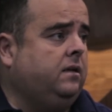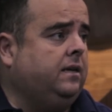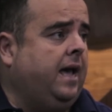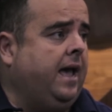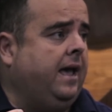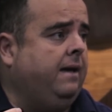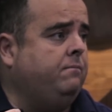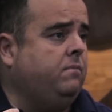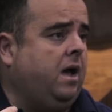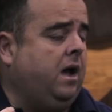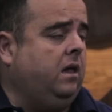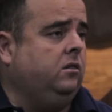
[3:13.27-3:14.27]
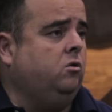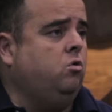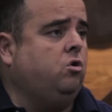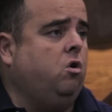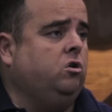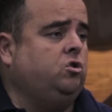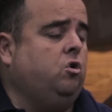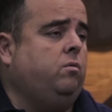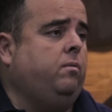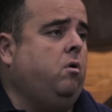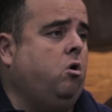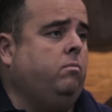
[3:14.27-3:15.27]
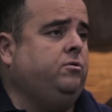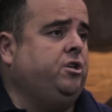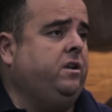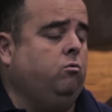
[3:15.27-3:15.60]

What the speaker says: at a low cost option